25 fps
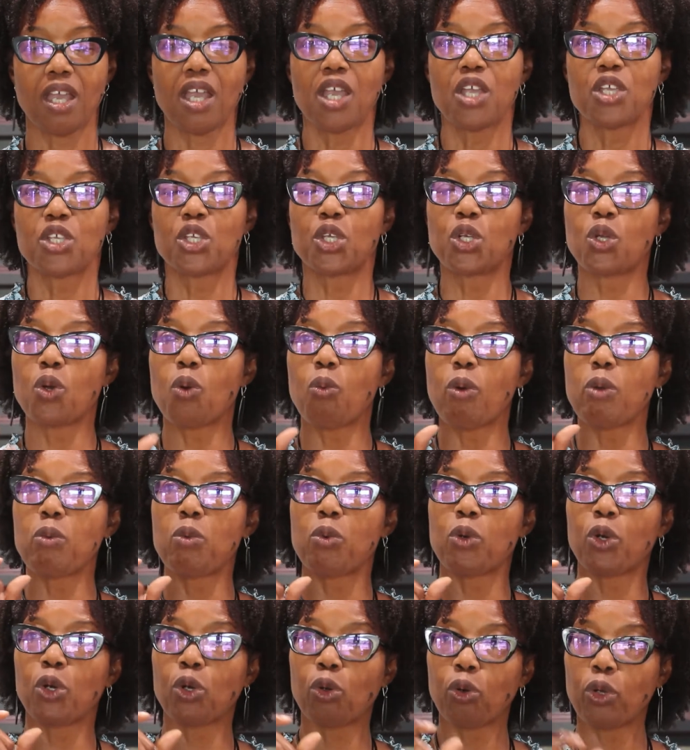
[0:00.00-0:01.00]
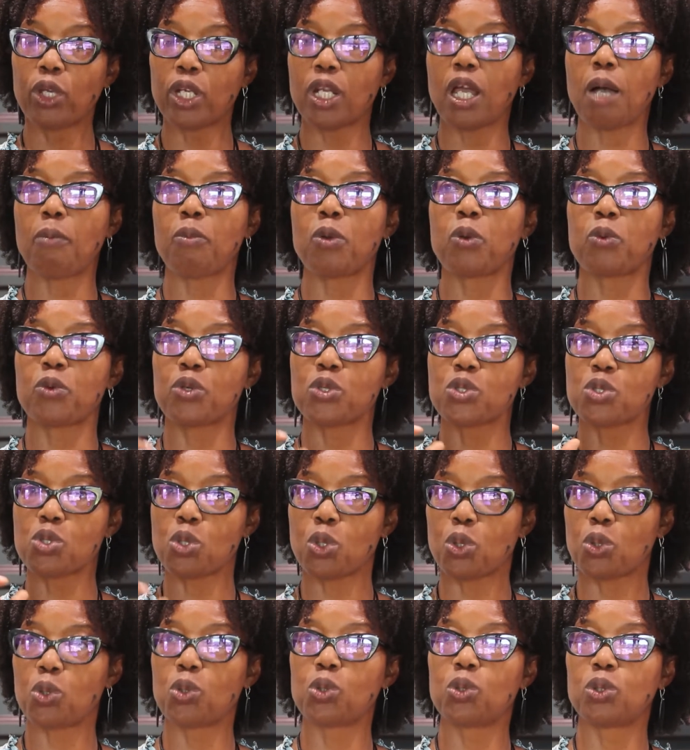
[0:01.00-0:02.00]
You know, when we were growing up, we were
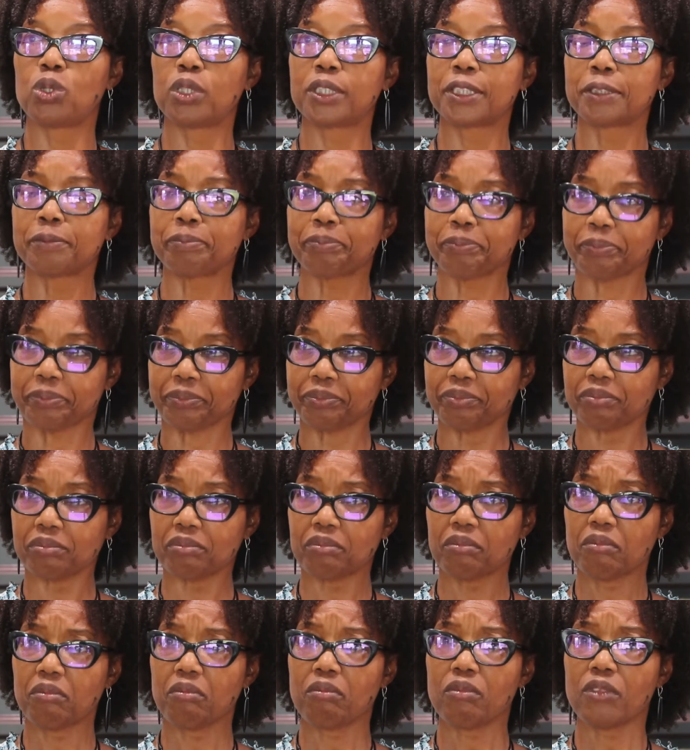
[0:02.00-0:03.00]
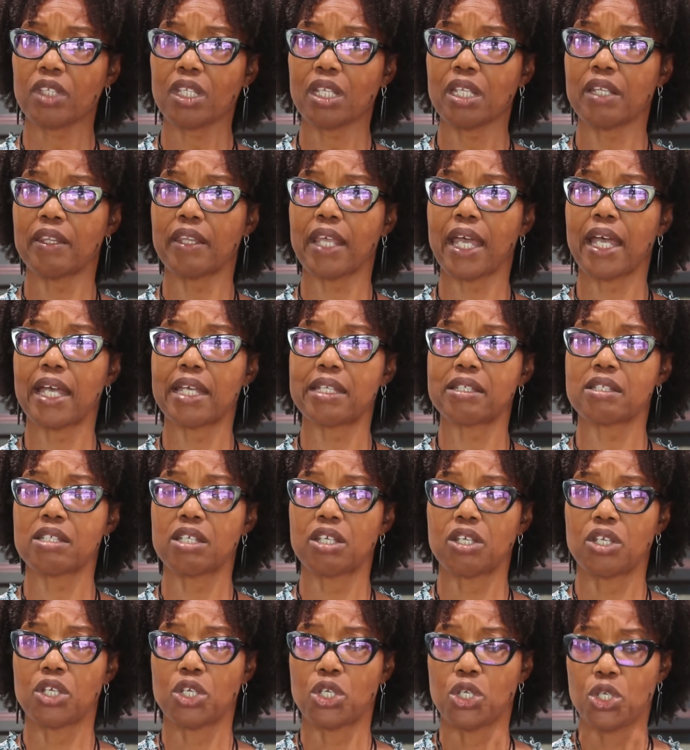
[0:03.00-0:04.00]
told that
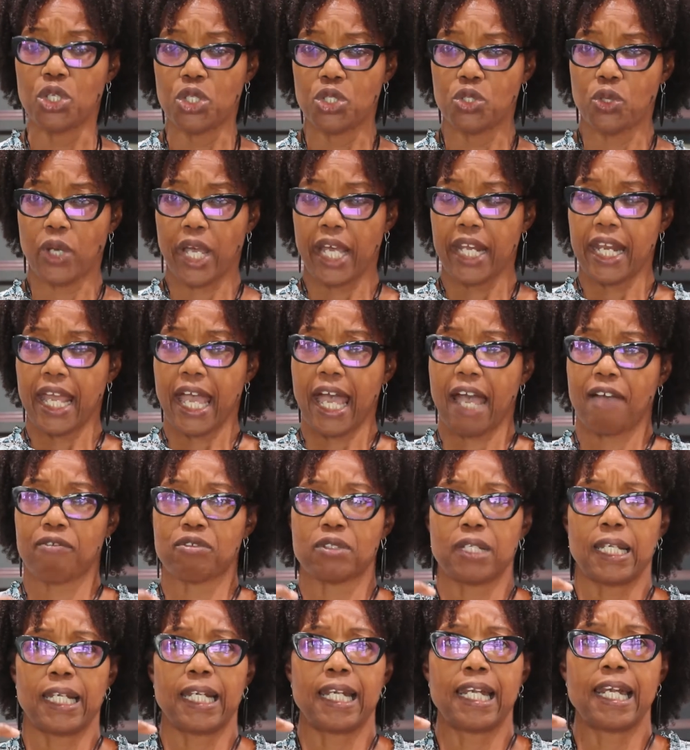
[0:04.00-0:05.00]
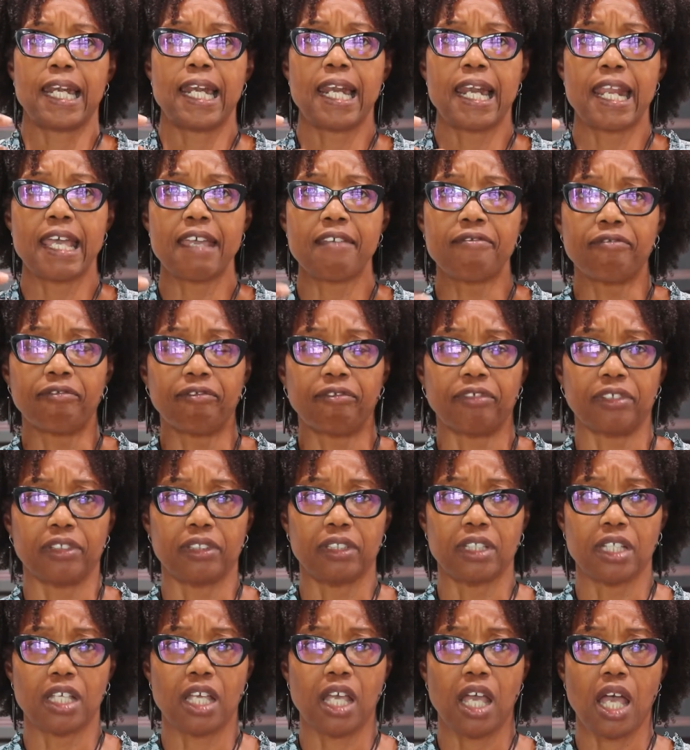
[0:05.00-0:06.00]
you kind of have to live
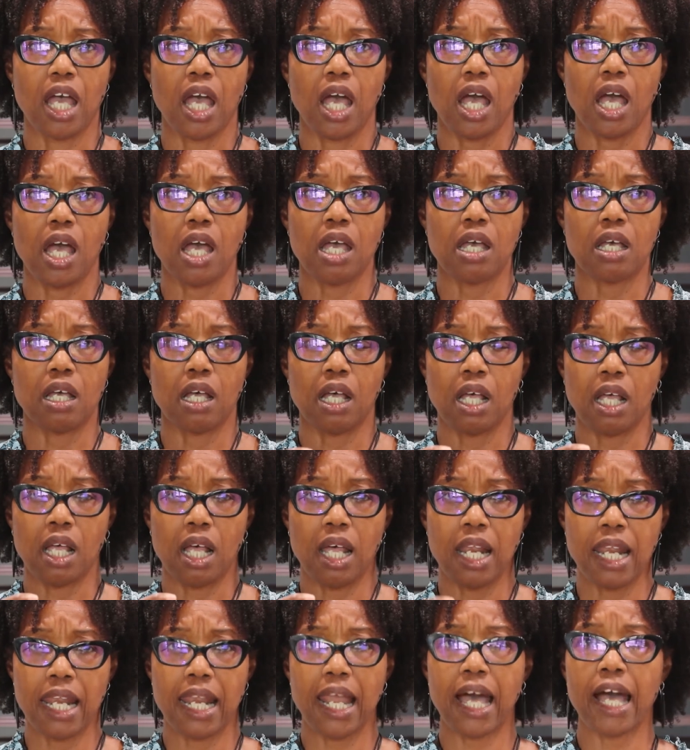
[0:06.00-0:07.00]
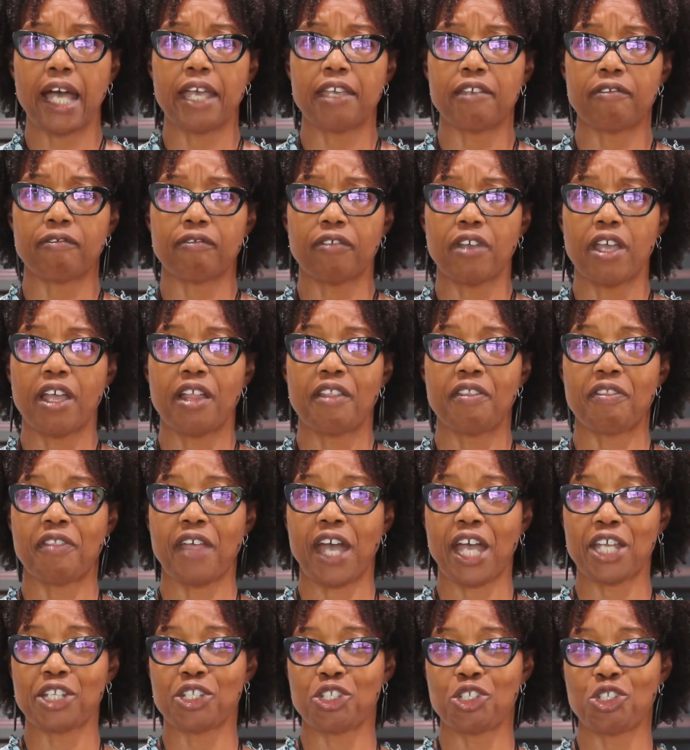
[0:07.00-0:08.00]
a life
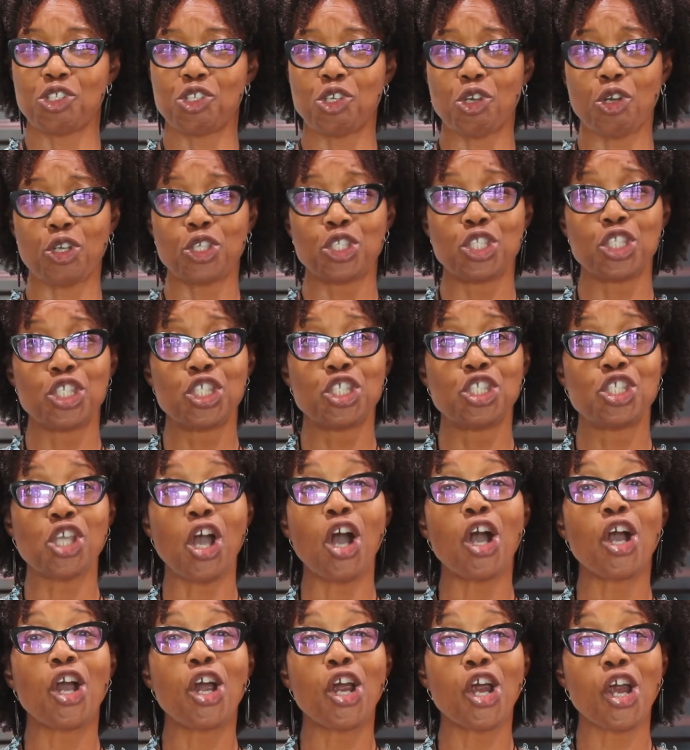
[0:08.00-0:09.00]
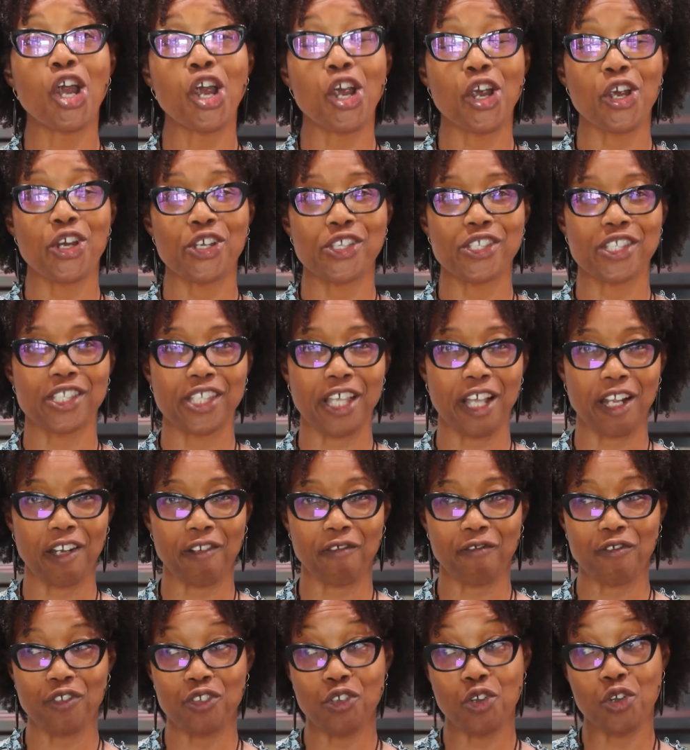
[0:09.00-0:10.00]
that your younger
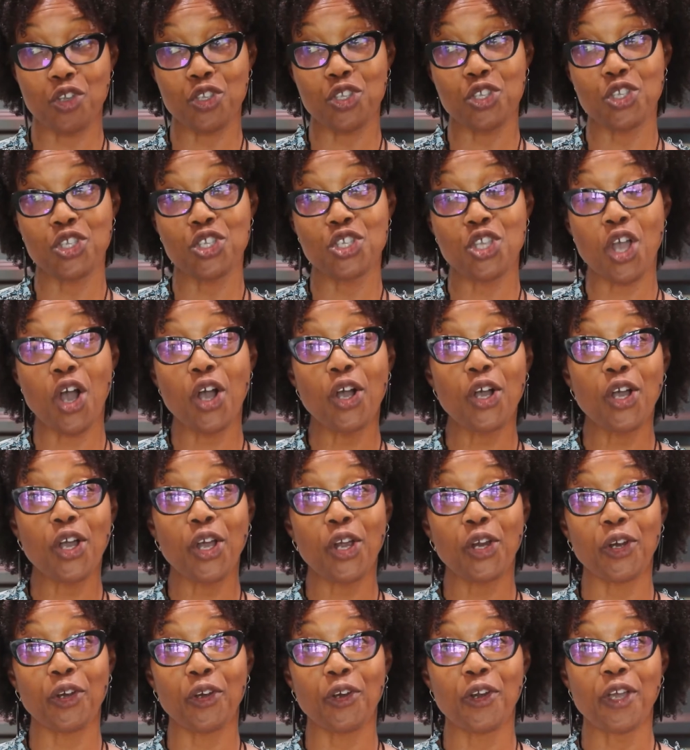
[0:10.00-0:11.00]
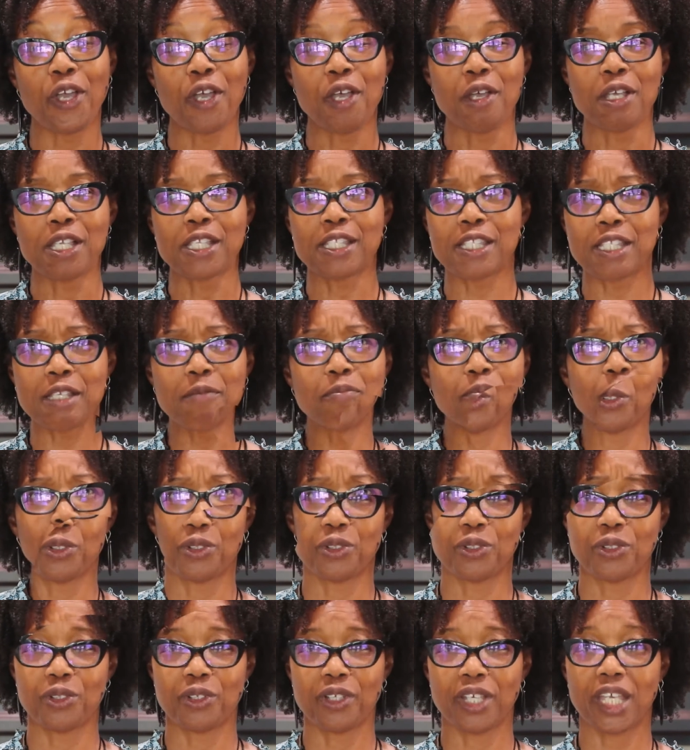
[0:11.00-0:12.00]
self, your younger
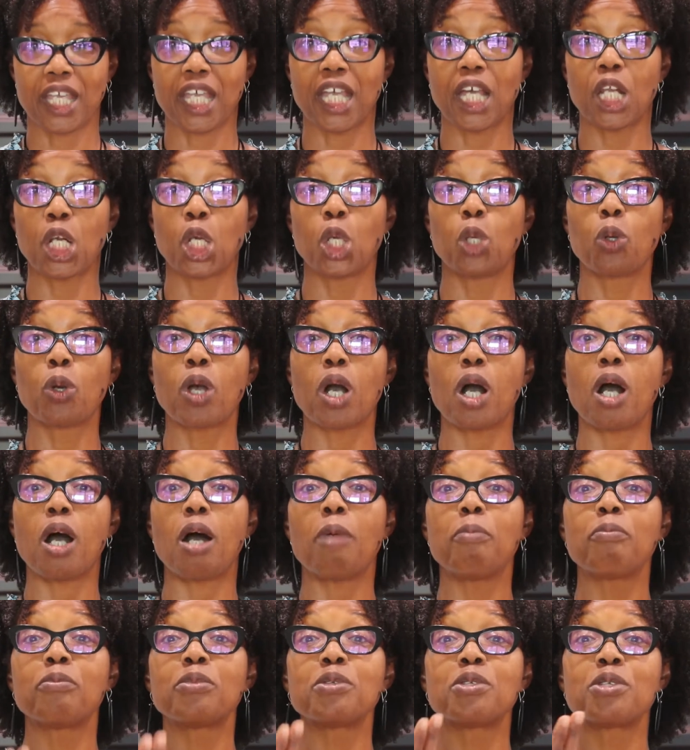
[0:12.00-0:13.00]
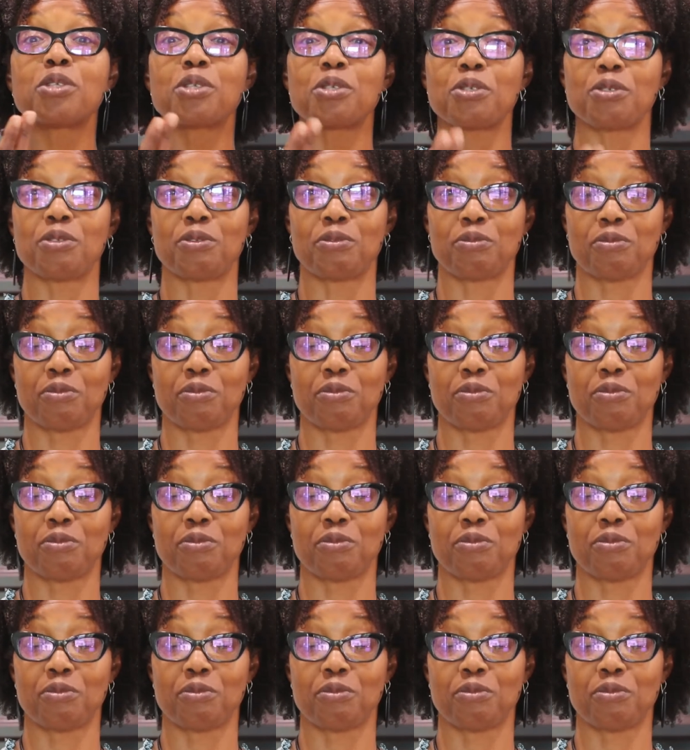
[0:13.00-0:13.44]
siblings can look up to.